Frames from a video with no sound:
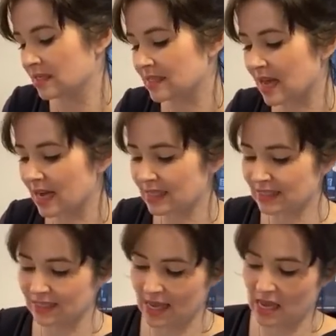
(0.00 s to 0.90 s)
side
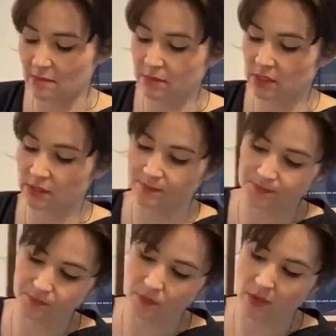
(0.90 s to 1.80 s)

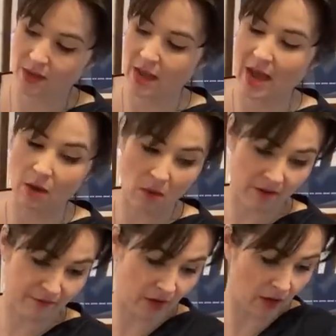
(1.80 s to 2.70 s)
seams.
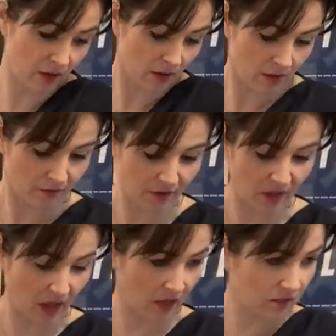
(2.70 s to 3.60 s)
However, for
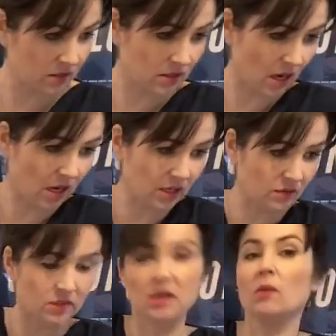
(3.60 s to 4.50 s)
this I don't
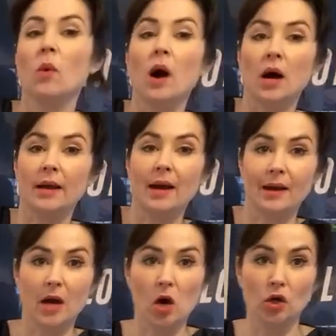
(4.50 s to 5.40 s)
see why I
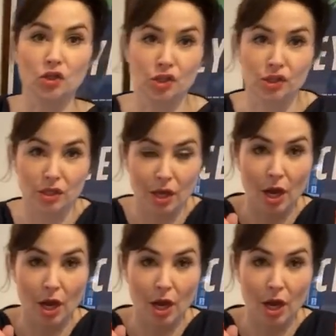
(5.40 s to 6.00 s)
can't just